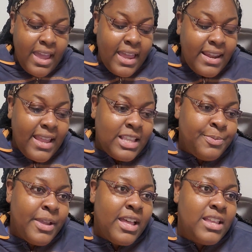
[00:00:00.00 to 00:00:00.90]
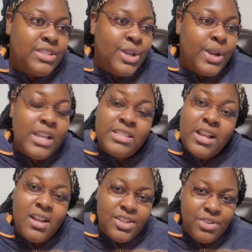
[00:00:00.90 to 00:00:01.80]
And that's because there is a
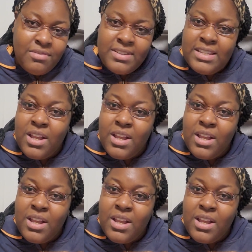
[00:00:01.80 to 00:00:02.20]
controversy